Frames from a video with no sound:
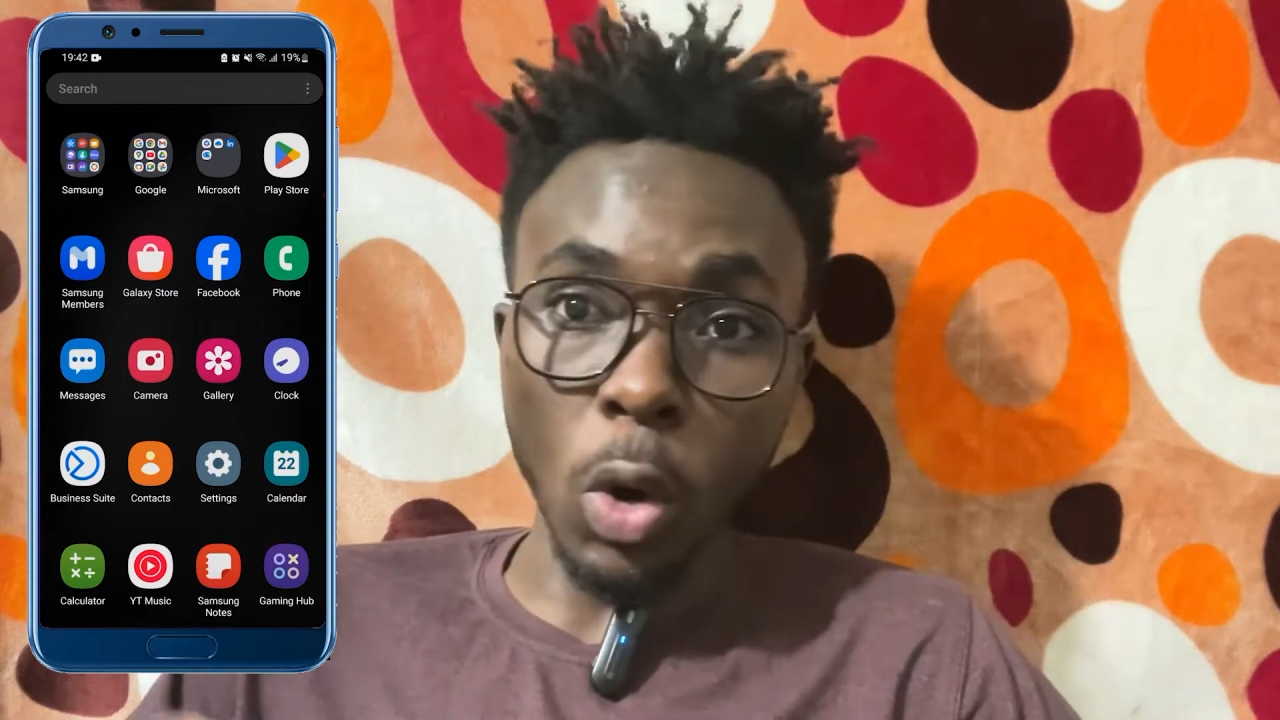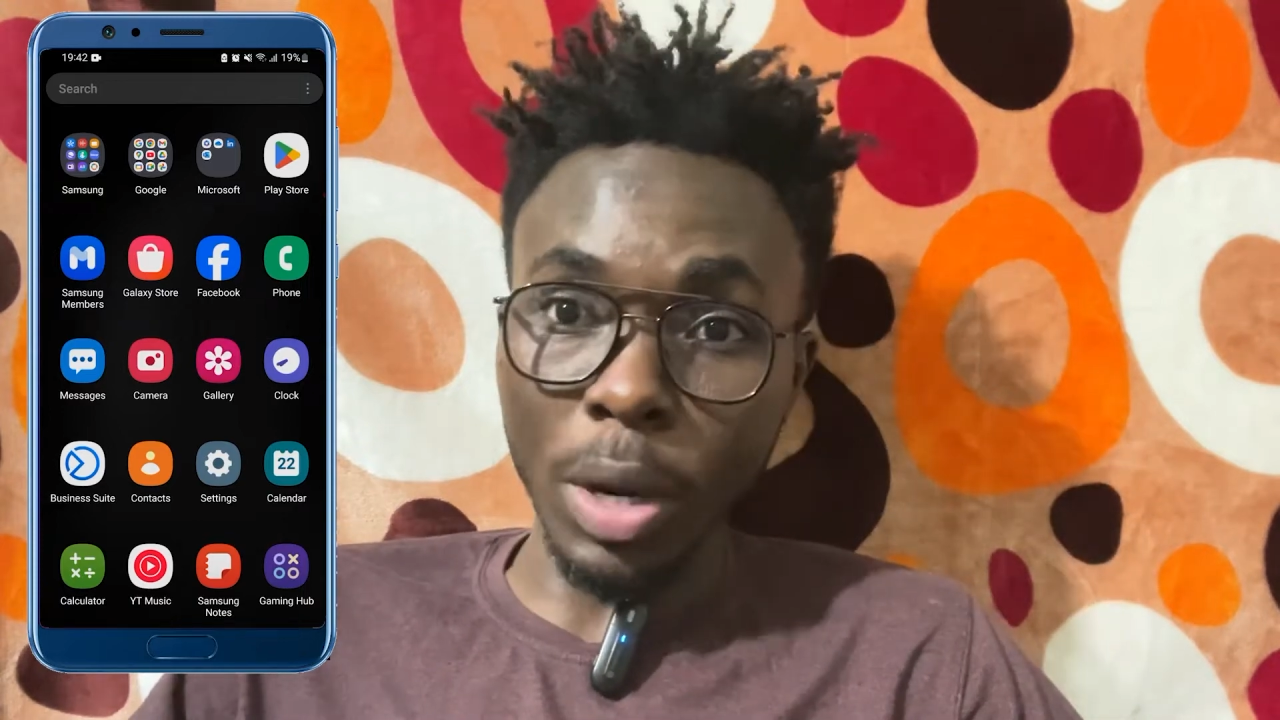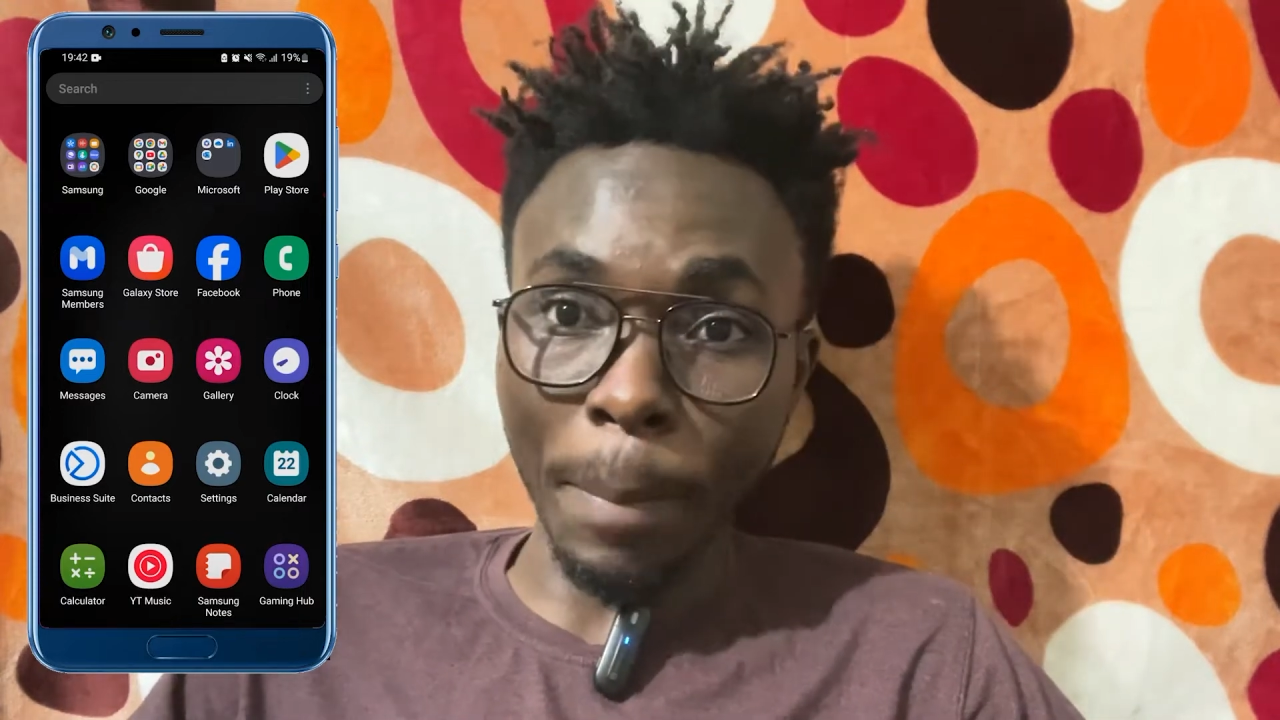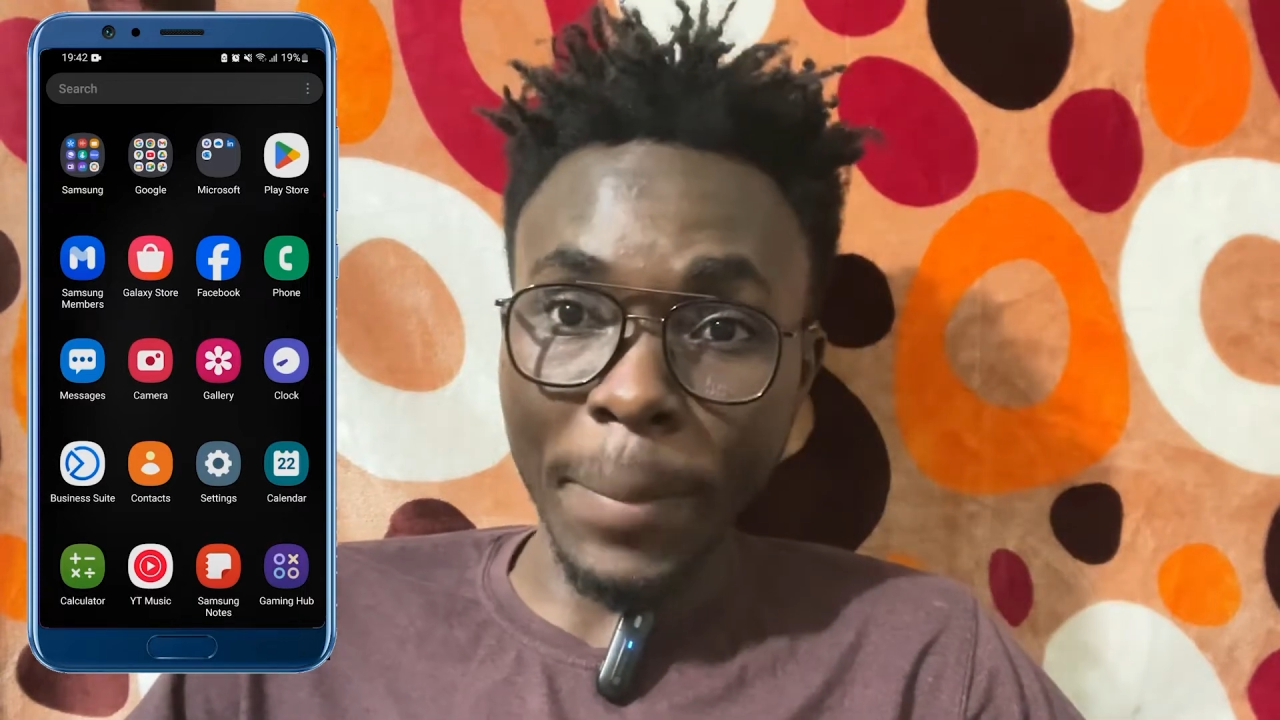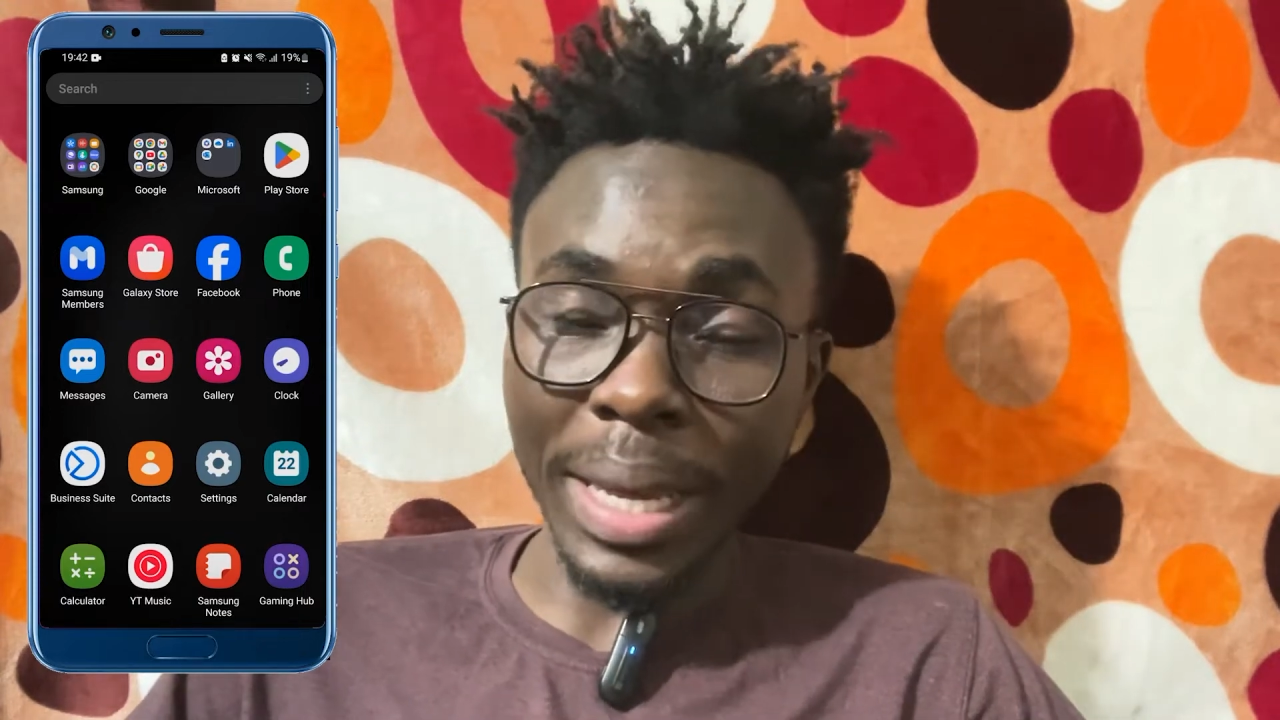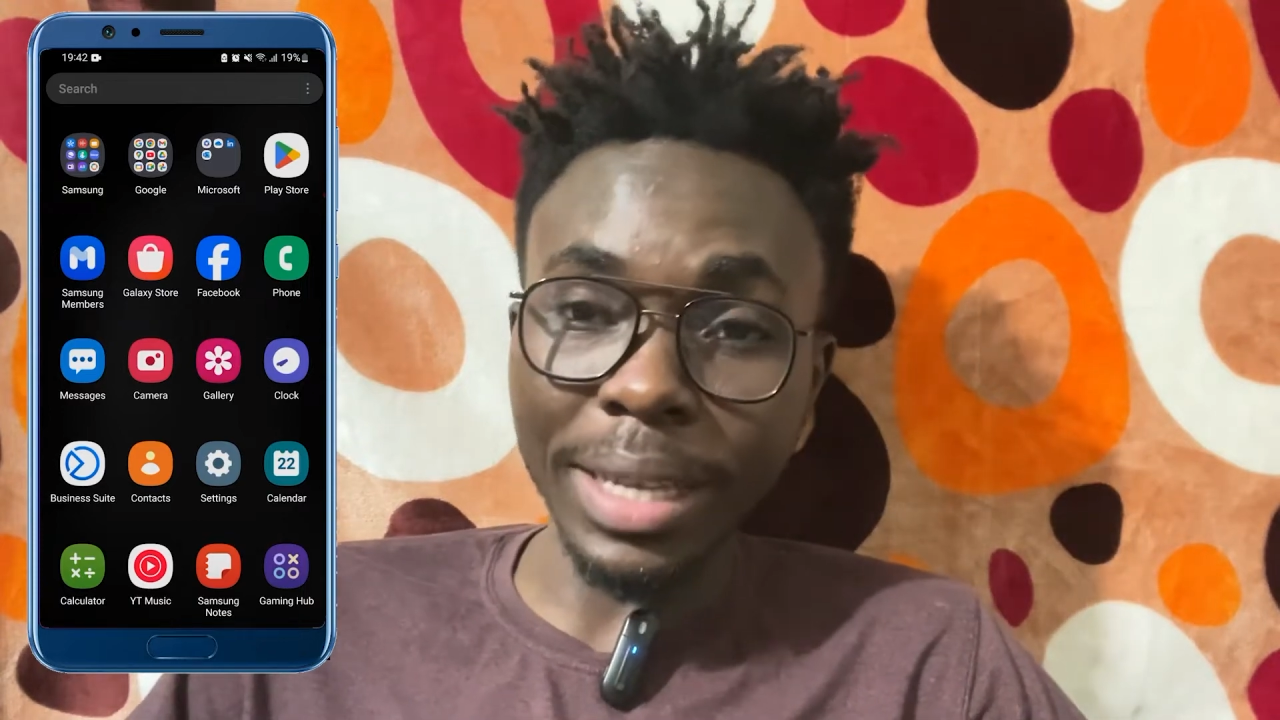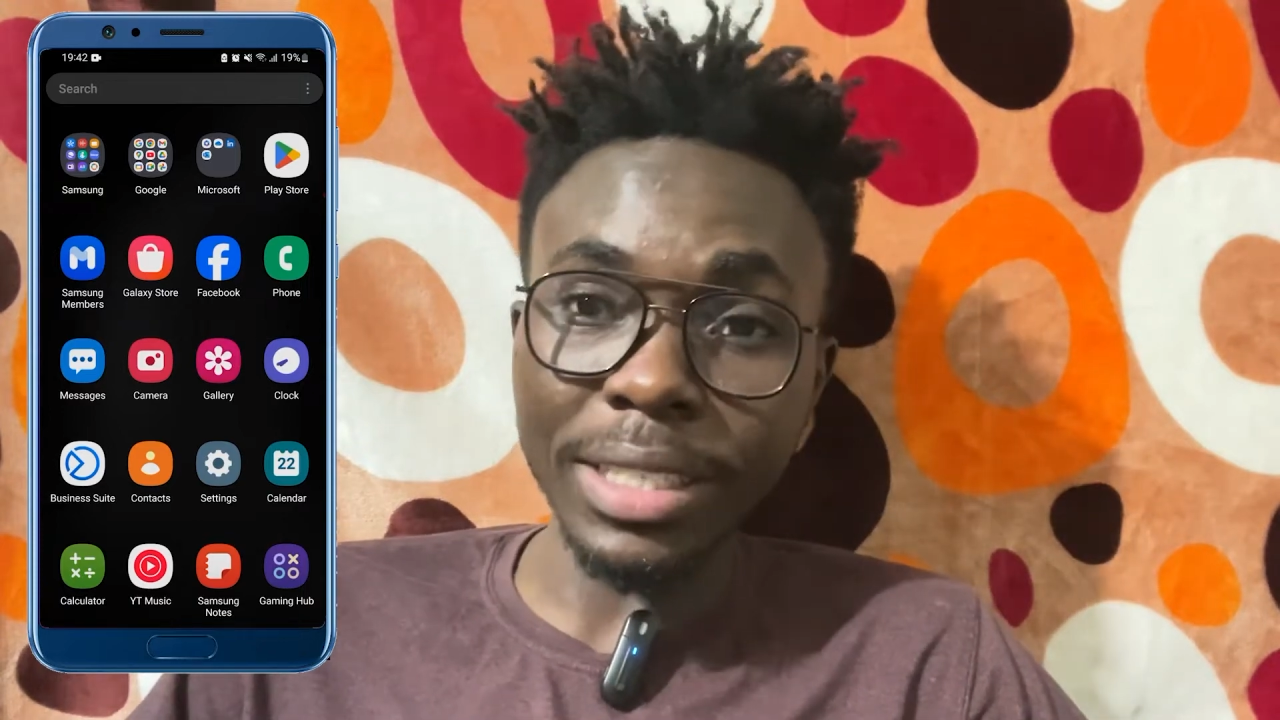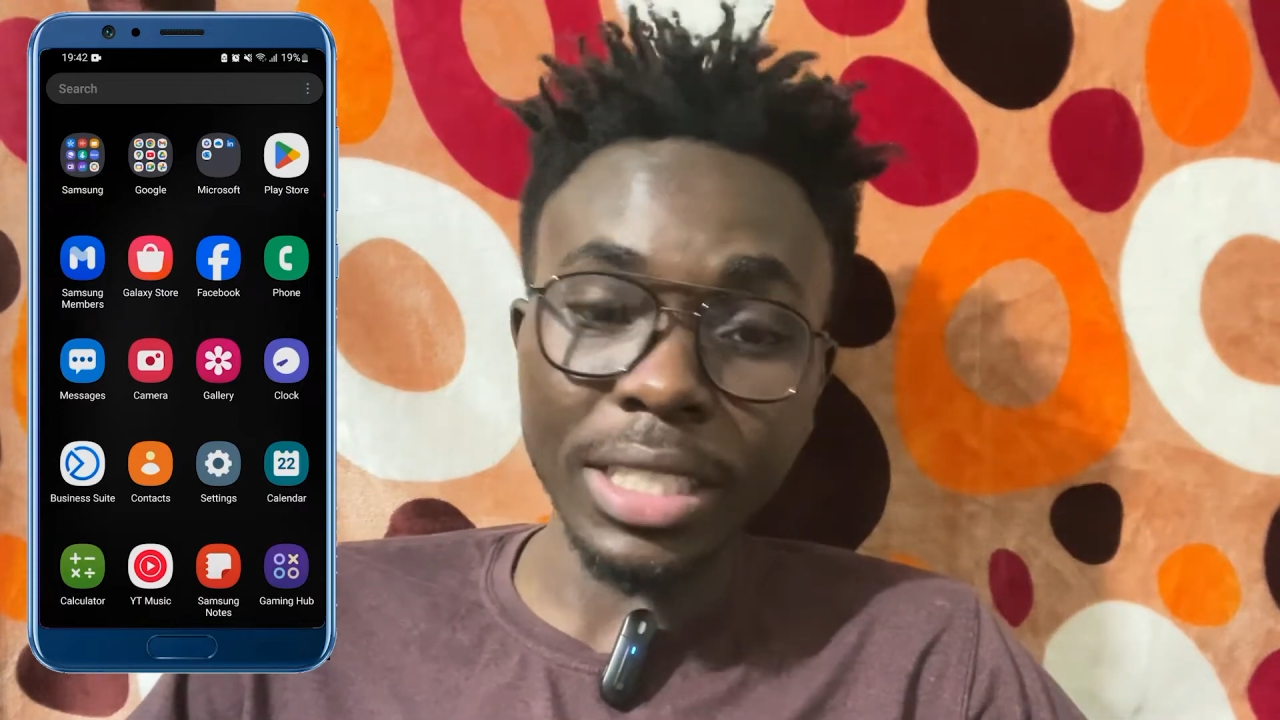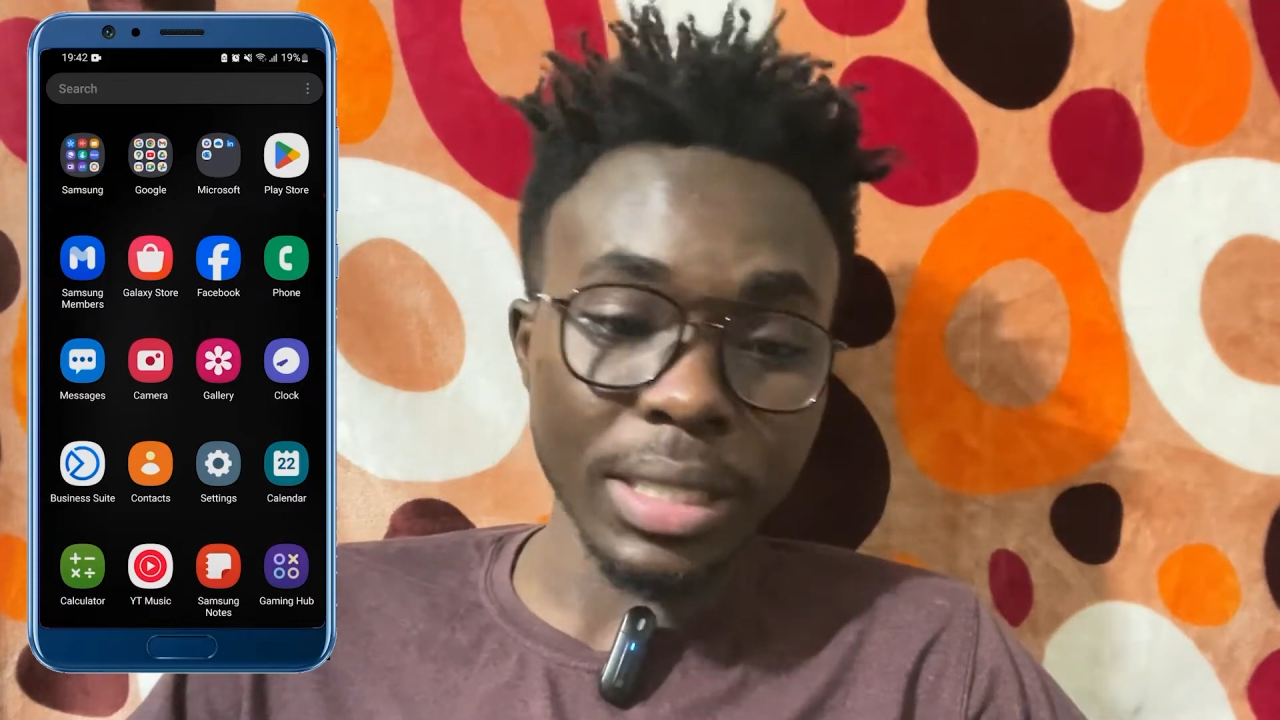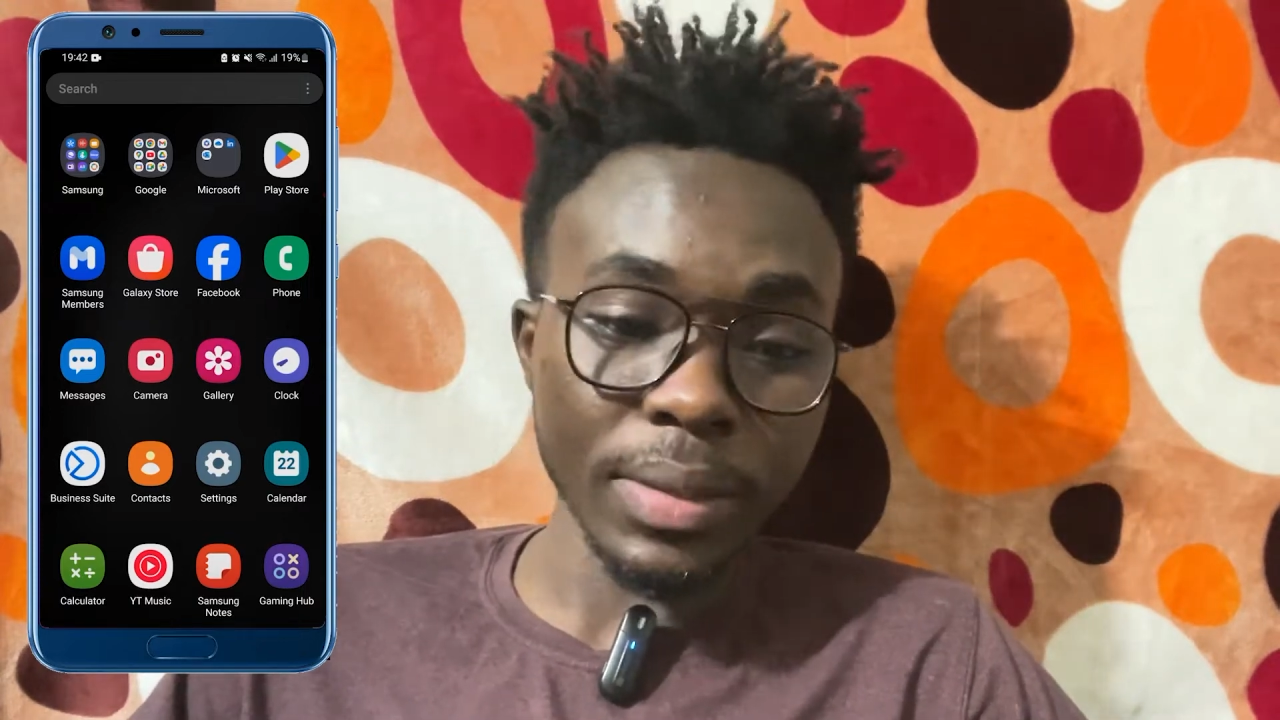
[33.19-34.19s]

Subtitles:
or page.